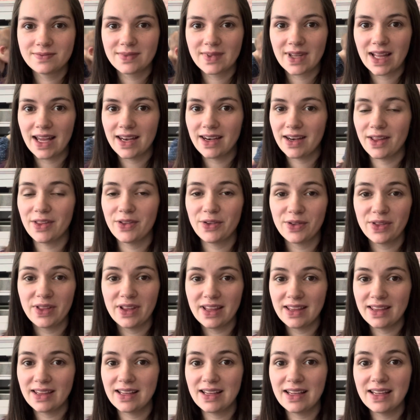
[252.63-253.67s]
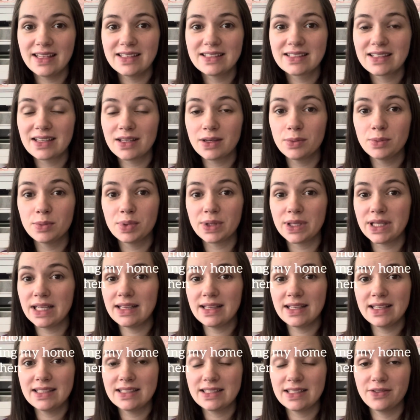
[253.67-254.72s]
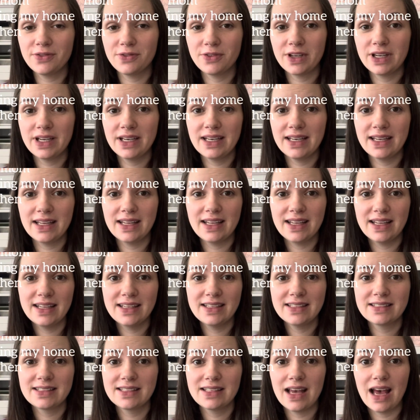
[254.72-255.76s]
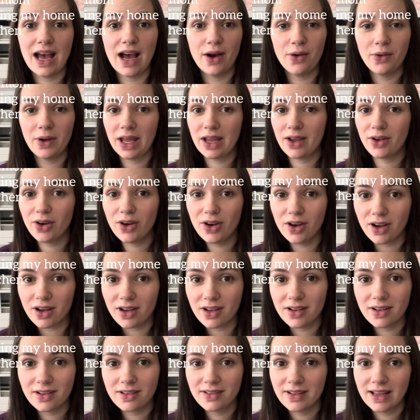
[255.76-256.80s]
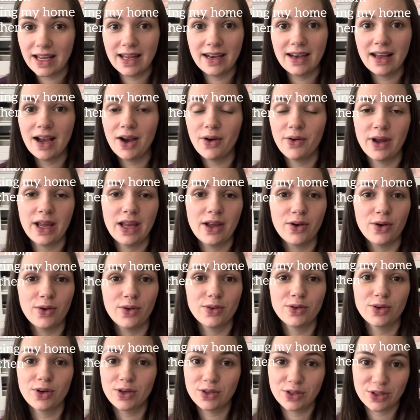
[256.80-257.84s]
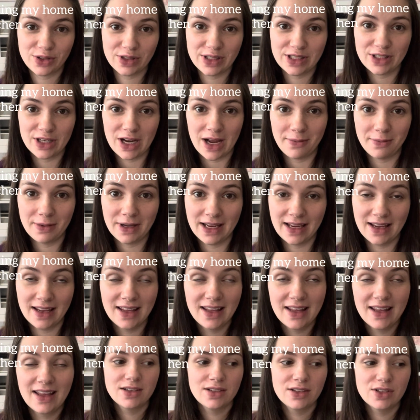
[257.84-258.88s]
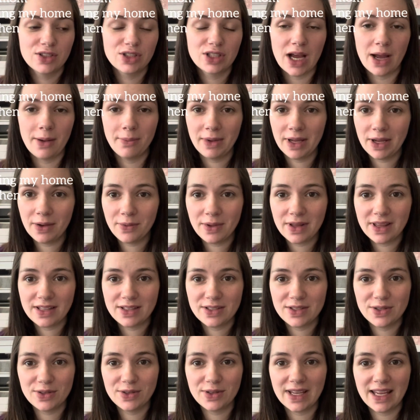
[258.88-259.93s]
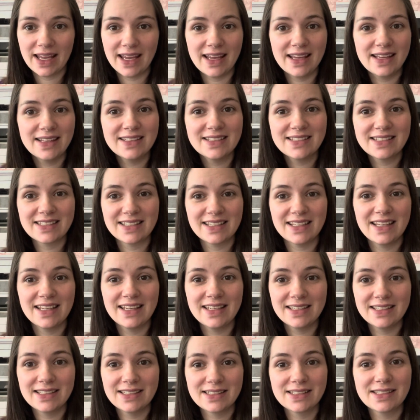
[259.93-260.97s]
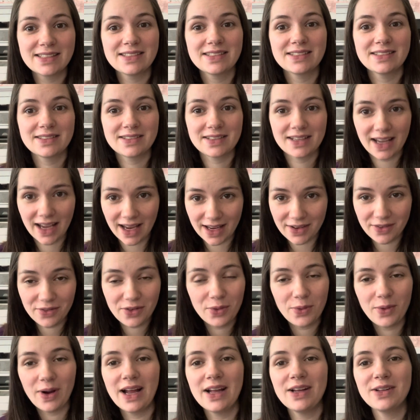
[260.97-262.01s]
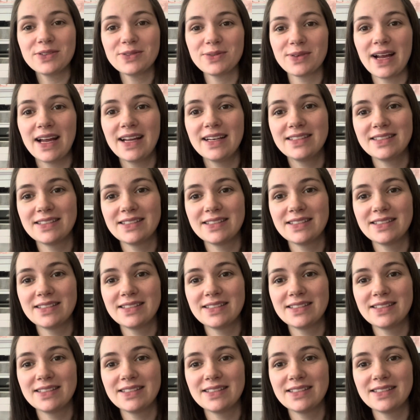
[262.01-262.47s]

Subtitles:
Another thing that is completely different is how I cook and how I go grocery shopping. Shopping with 2 kids is kind of a wild ride